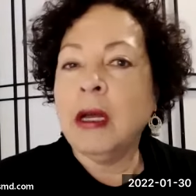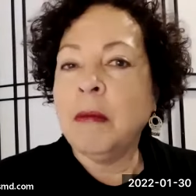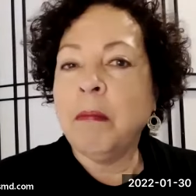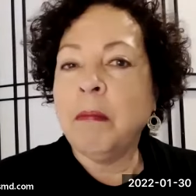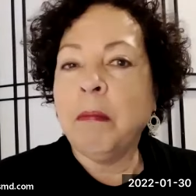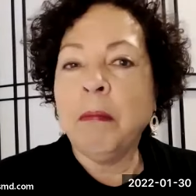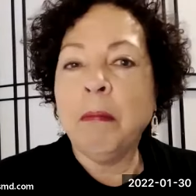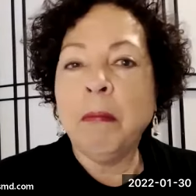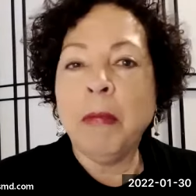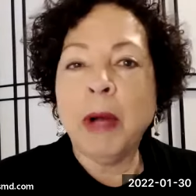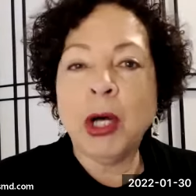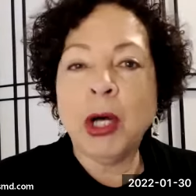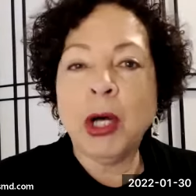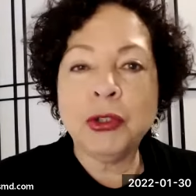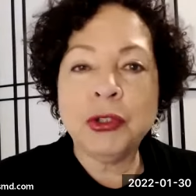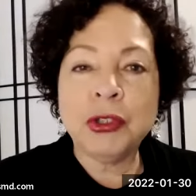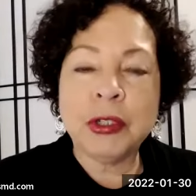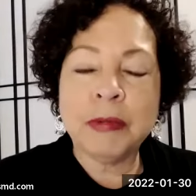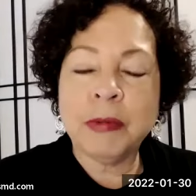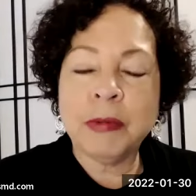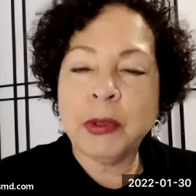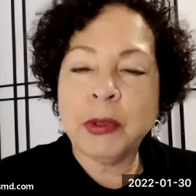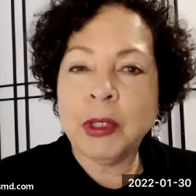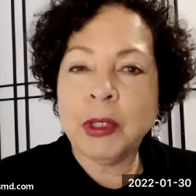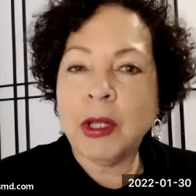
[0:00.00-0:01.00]

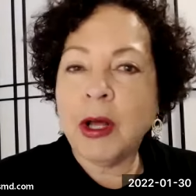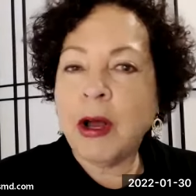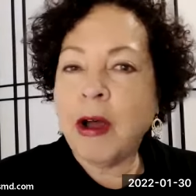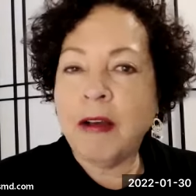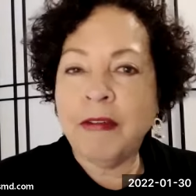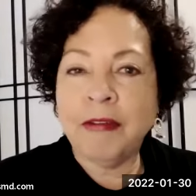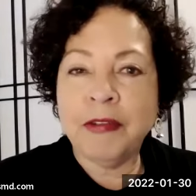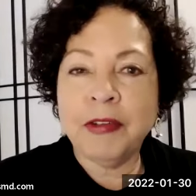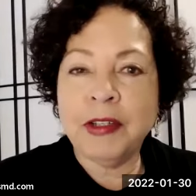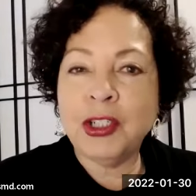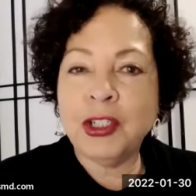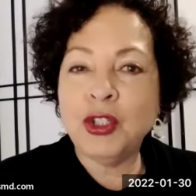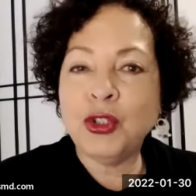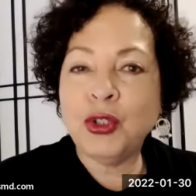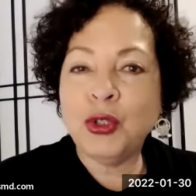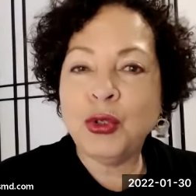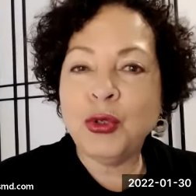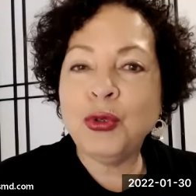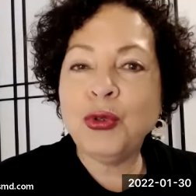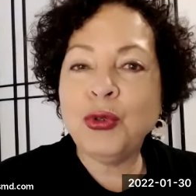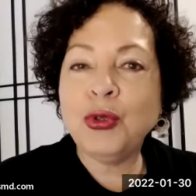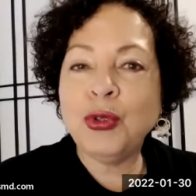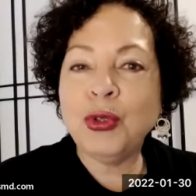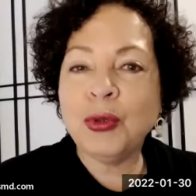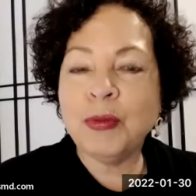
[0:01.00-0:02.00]
multiple, often
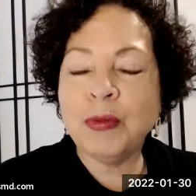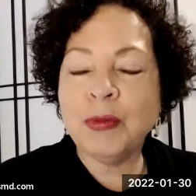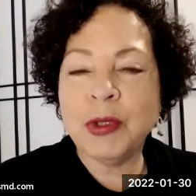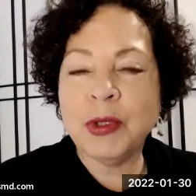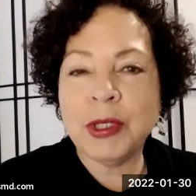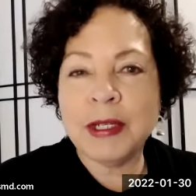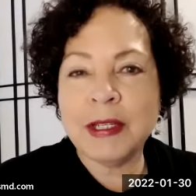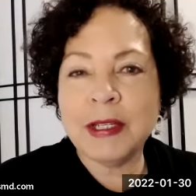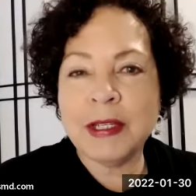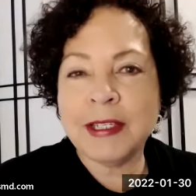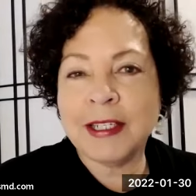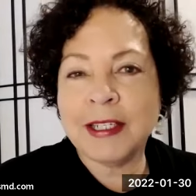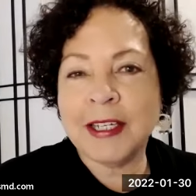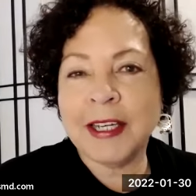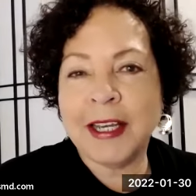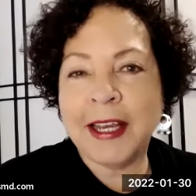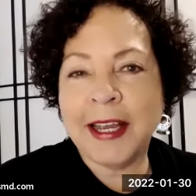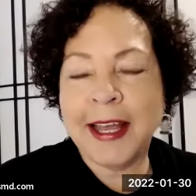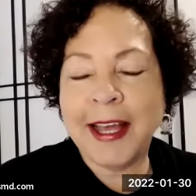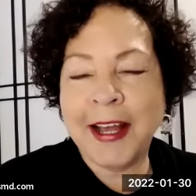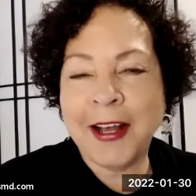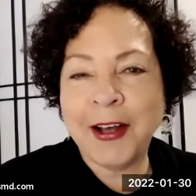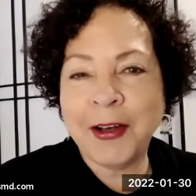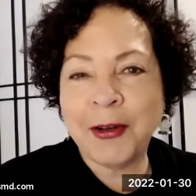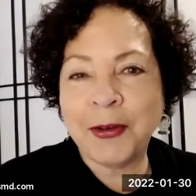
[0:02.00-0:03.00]
too numerous to
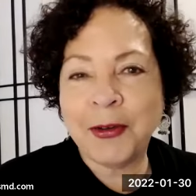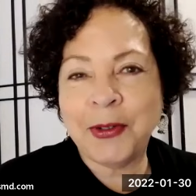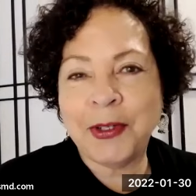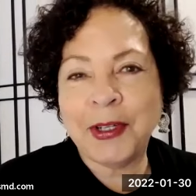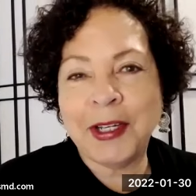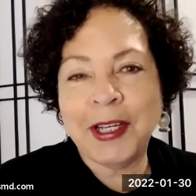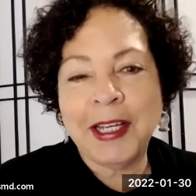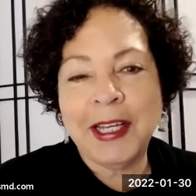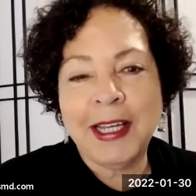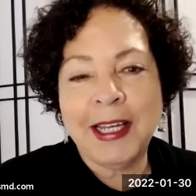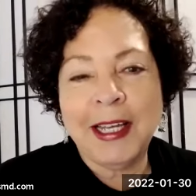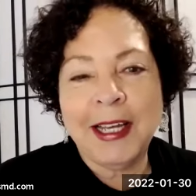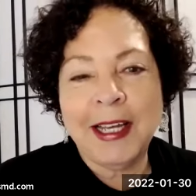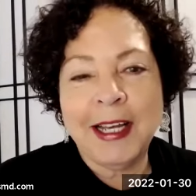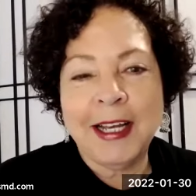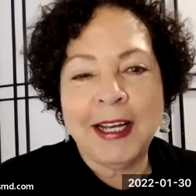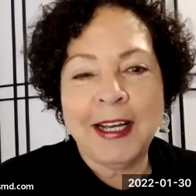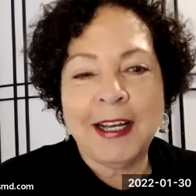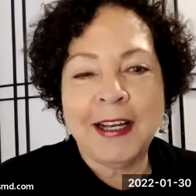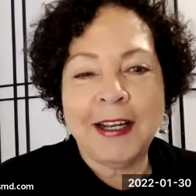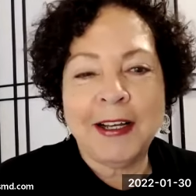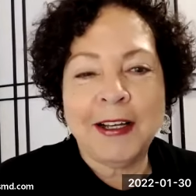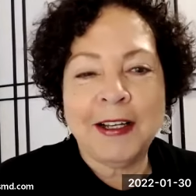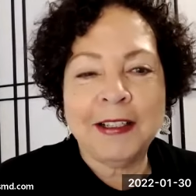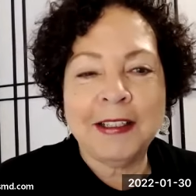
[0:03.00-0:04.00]
count,
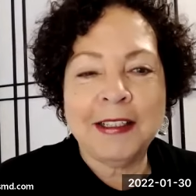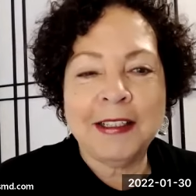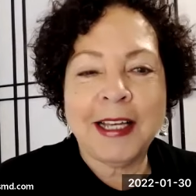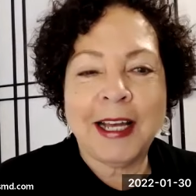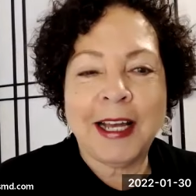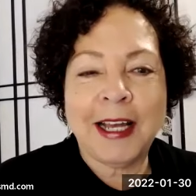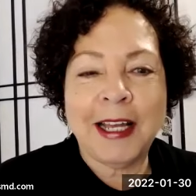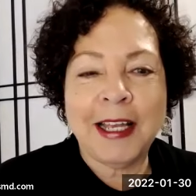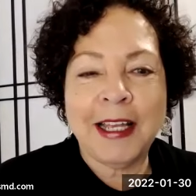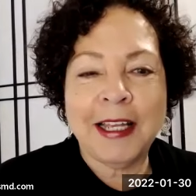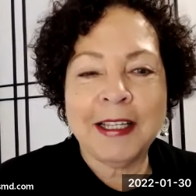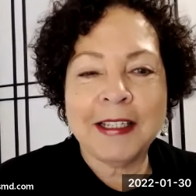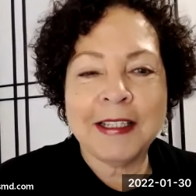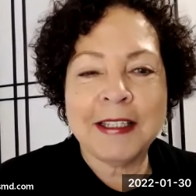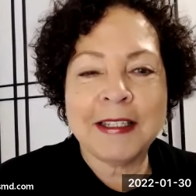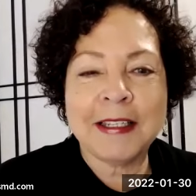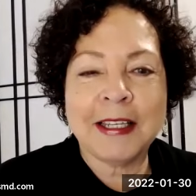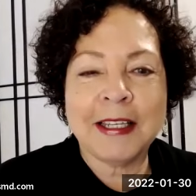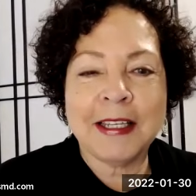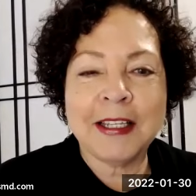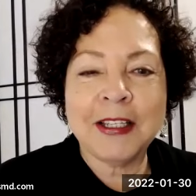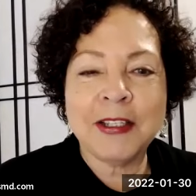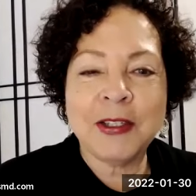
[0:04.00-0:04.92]
diets.